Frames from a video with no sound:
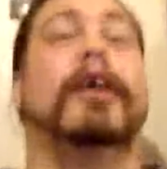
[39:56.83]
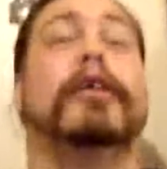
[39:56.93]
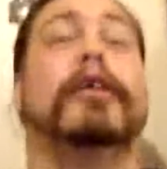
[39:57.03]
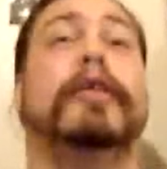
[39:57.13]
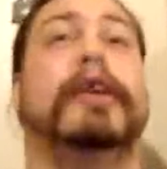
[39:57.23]

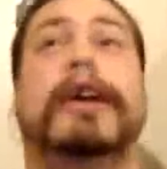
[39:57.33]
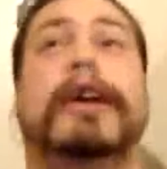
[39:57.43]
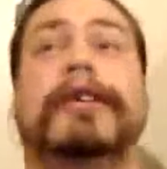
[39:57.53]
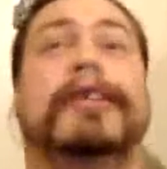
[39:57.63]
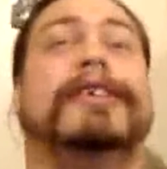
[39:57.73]
Although the
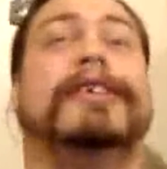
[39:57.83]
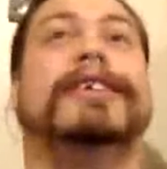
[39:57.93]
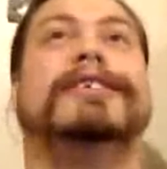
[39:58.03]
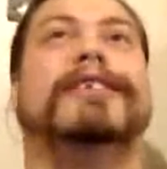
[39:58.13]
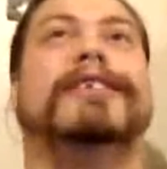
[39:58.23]
editor
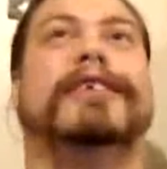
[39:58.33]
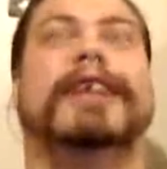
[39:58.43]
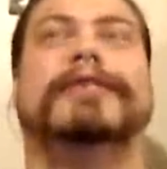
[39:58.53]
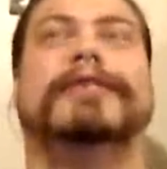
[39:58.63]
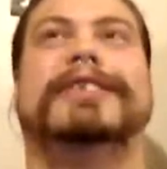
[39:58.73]
did
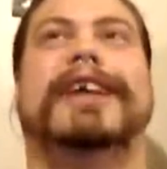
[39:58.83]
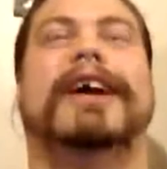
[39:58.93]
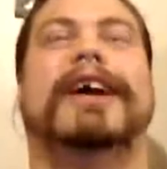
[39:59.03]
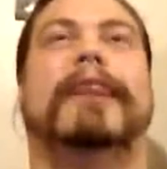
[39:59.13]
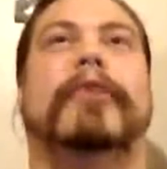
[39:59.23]
text me
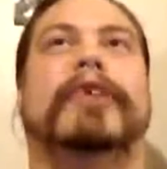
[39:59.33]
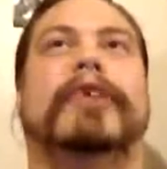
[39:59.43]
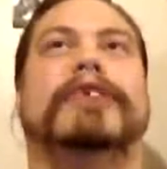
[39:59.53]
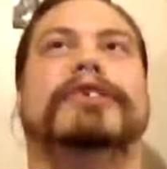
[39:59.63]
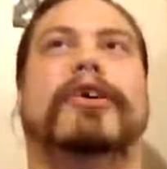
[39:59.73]
say,
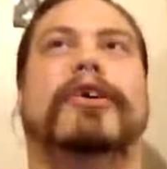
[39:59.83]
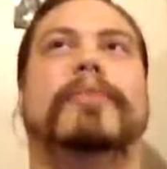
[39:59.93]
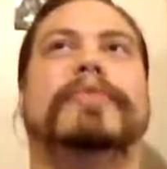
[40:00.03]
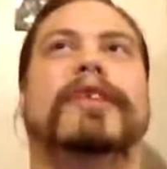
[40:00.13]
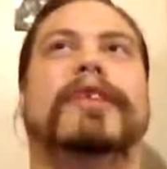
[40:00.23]
okay,
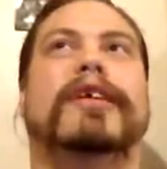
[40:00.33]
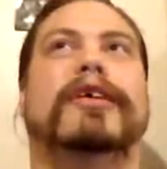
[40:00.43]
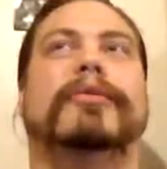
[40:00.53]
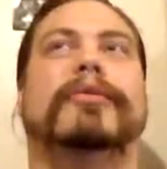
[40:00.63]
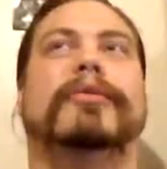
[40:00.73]
so
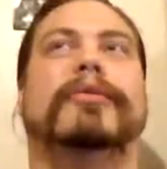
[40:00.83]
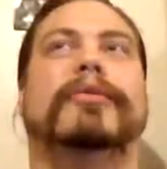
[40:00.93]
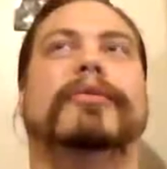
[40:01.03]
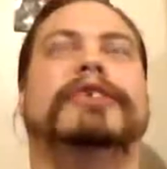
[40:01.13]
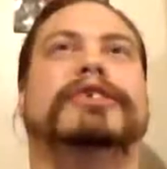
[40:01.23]
was that
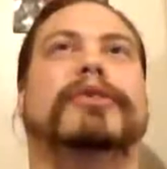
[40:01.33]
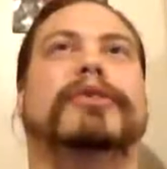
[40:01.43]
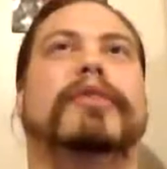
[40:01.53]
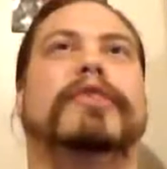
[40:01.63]
just sort of,